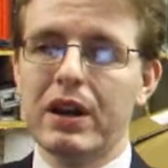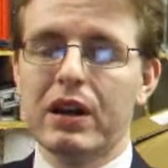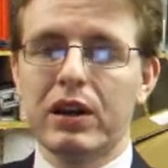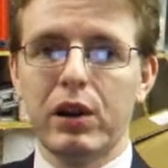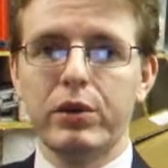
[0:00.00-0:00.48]

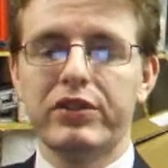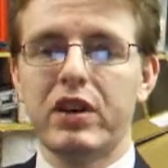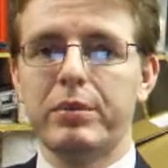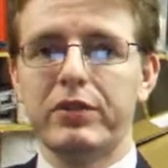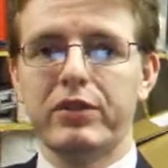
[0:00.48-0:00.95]

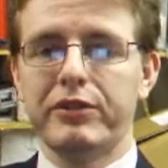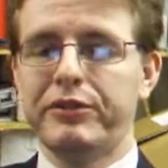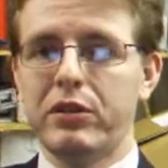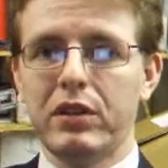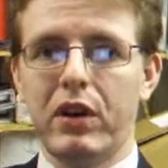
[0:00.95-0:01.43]
close-ups,
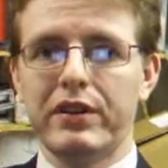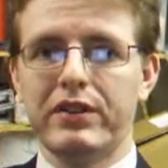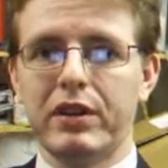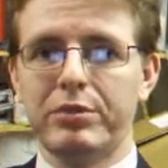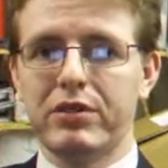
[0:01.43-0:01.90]
full light
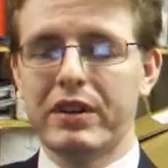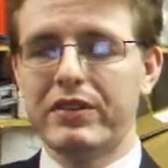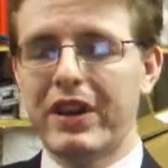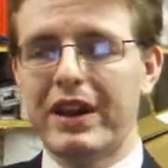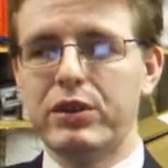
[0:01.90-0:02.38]

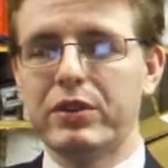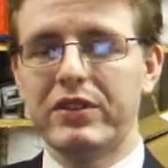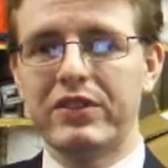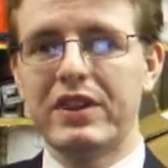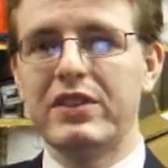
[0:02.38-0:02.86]
upgrades, and you can
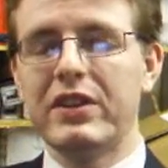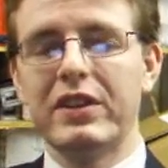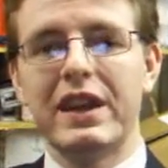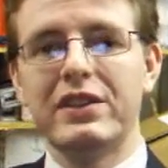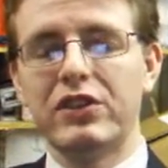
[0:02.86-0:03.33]
see that
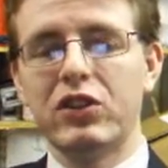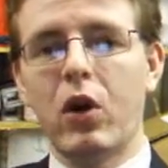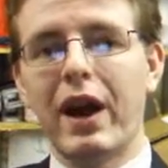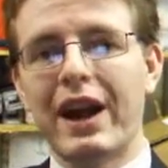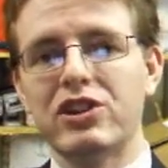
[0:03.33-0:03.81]
he does
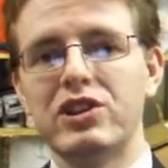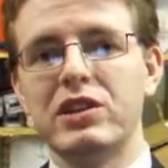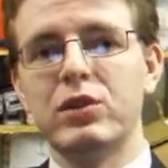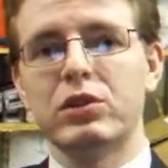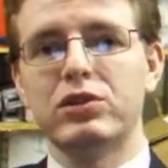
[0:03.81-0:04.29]
not actually
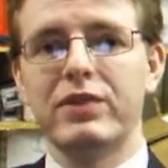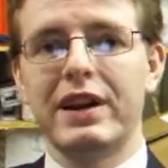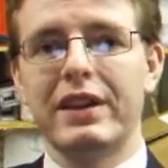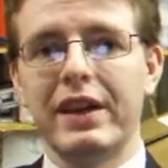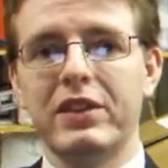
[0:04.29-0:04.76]
look
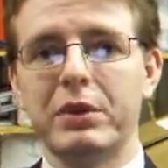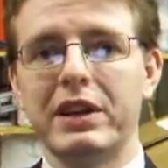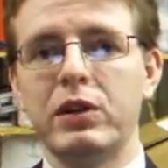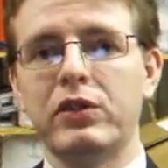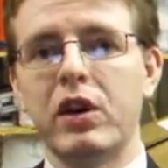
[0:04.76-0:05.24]
directly at Enderman.
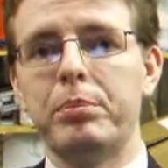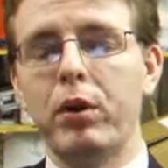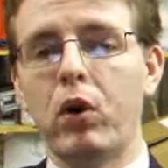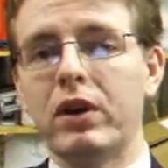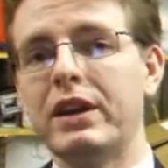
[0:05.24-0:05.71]
He looks at a
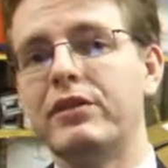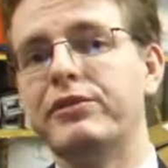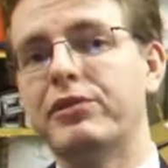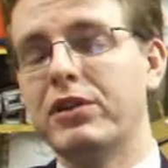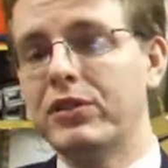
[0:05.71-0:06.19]
block in
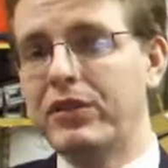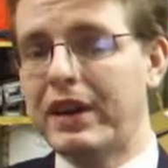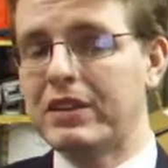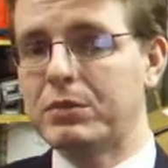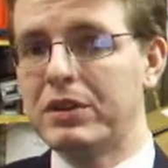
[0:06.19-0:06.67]
front of the
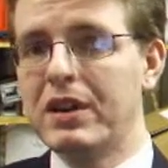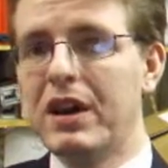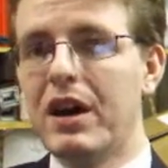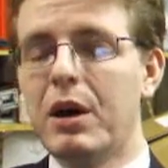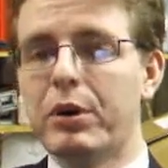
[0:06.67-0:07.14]
Enderman,
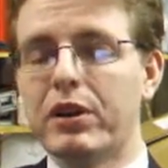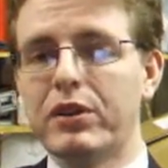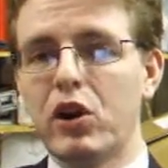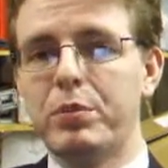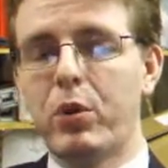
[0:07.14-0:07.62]
but at
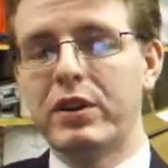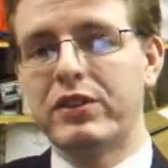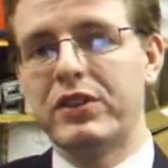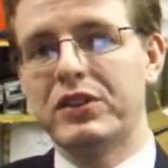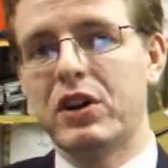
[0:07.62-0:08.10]
no point does
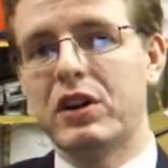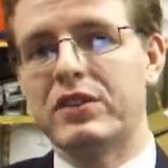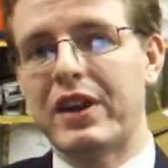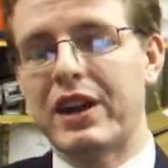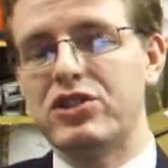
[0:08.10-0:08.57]
his
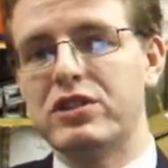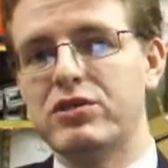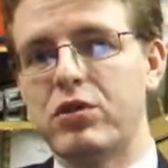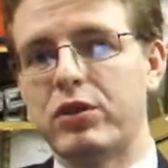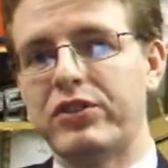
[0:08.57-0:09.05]
cursor actually
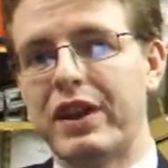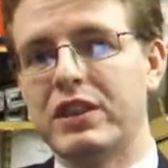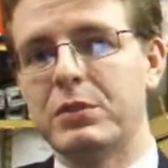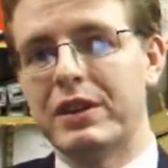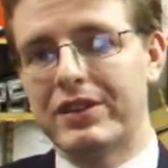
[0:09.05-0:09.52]
cross the
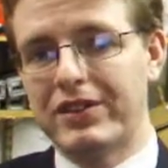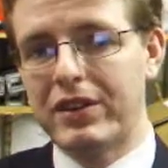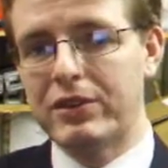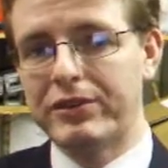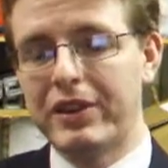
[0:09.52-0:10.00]
Enderman
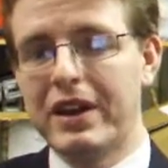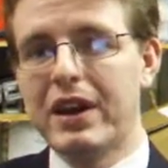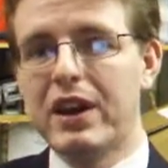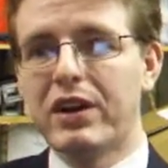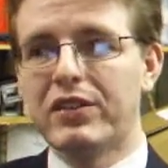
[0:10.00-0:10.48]
itself.
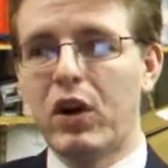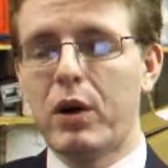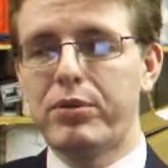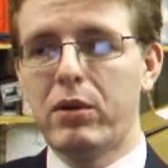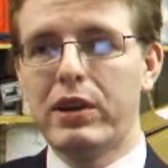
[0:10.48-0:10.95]
So we're
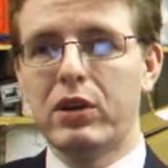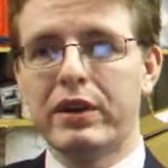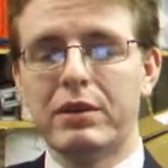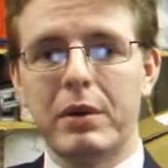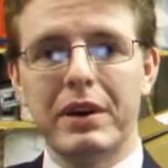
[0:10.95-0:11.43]
probably
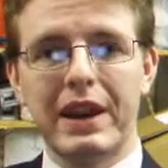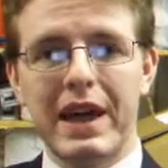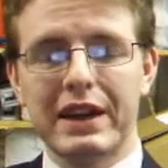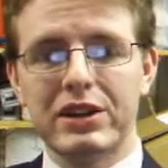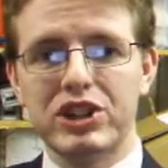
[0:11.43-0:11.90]
looking at maybe a
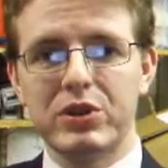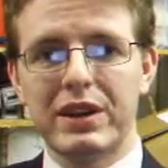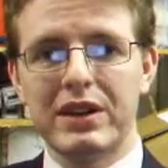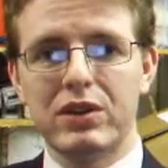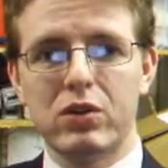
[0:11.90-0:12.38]
lag issue
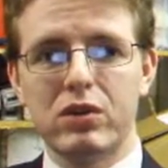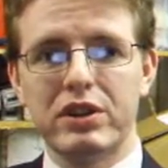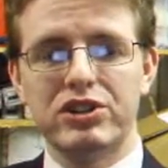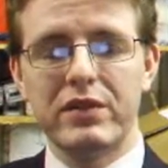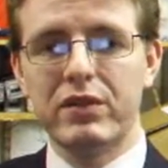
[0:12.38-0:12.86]
here, or a
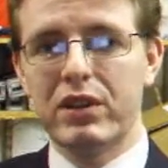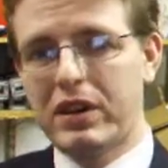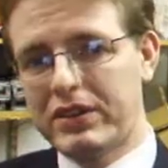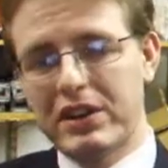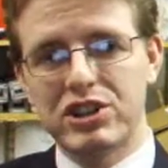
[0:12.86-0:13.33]

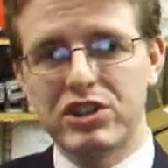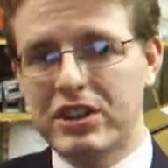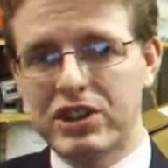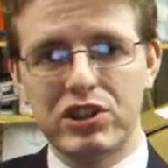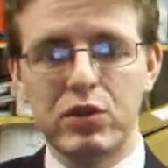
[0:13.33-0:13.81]
generalization
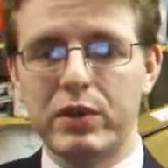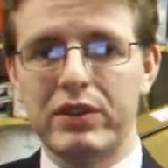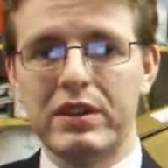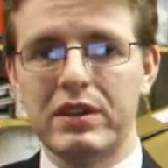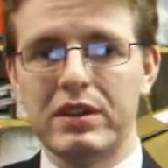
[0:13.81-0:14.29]
issue with
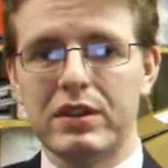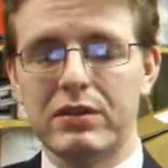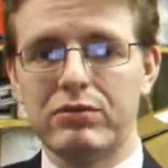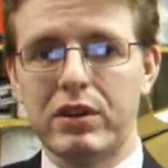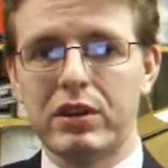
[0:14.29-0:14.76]
the
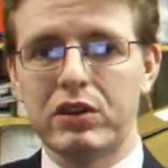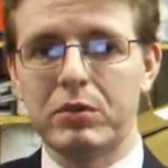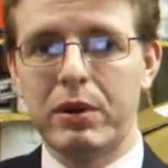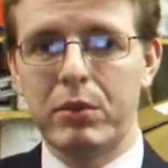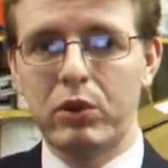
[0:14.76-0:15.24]
running as a
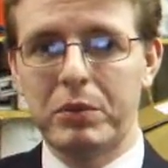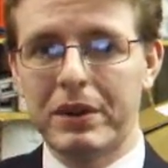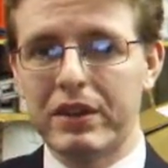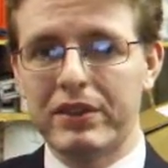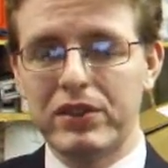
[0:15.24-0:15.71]

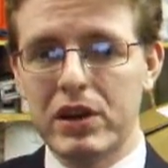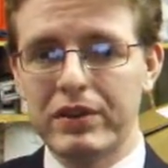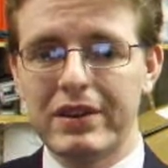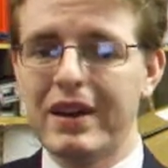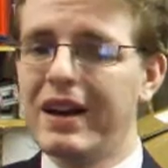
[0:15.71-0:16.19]
multiplayer
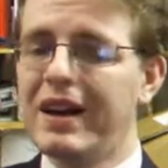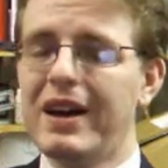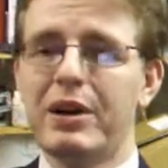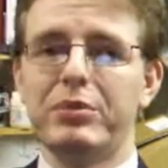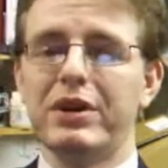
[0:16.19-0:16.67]
server,
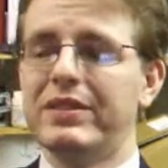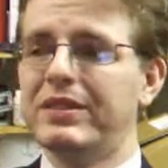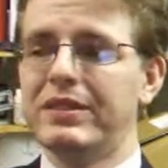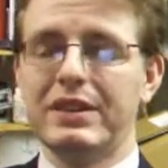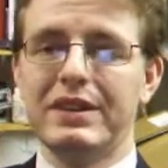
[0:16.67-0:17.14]
but
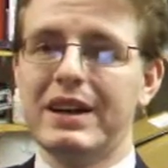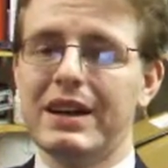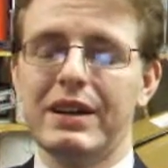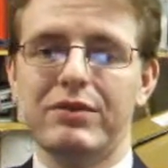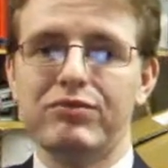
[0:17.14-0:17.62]

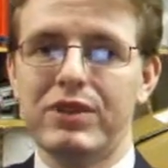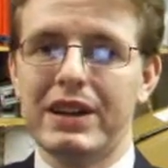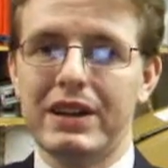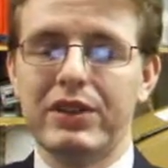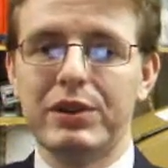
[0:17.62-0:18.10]
yeah,
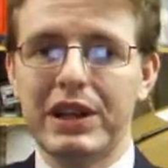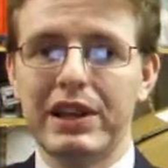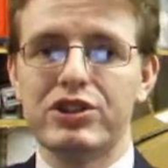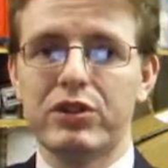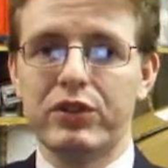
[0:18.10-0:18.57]
really the
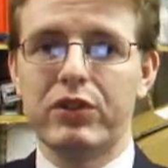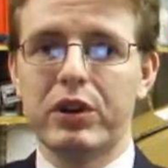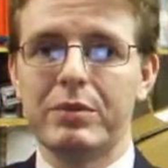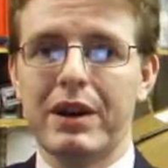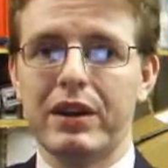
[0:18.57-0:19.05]
glitches took
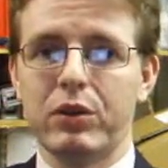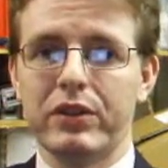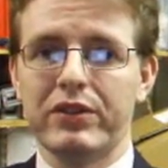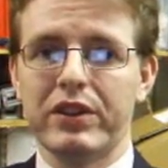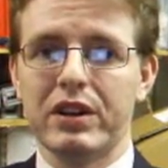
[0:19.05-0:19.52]
him out on
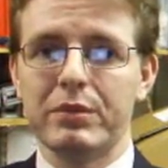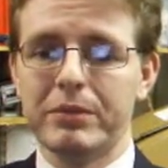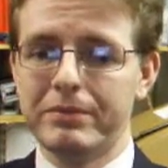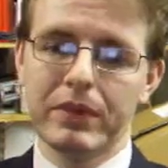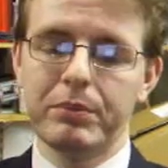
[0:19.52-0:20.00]
this game.
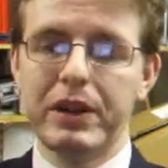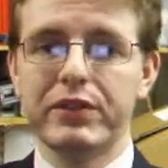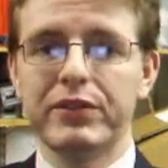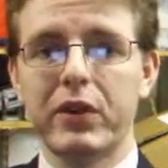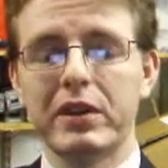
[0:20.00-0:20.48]

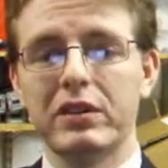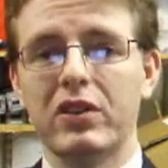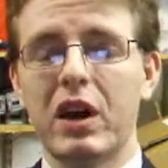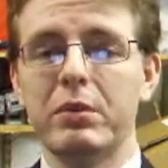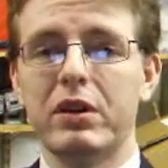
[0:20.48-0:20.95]
Beef's final
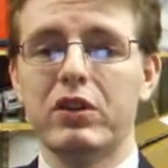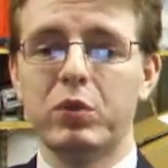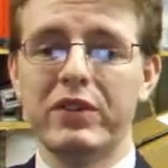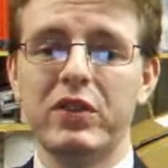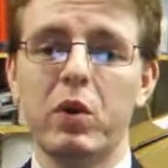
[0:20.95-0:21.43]
time,
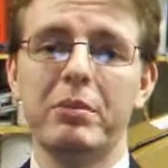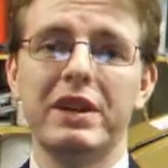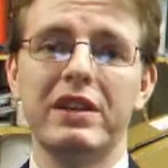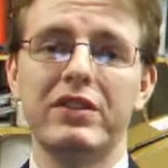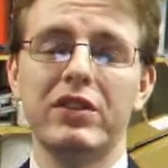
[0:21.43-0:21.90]
21
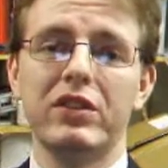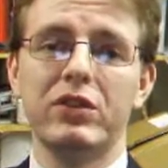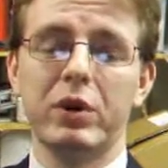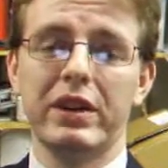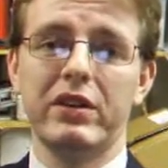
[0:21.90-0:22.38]
minutes,
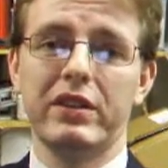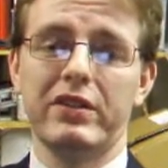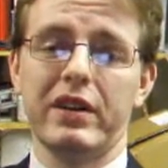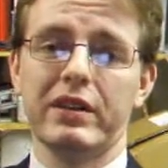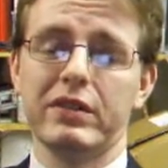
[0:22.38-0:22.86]
29
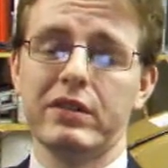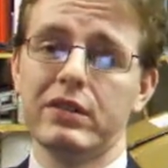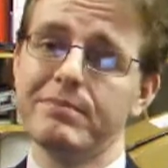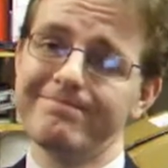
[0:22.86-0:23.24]
seconds.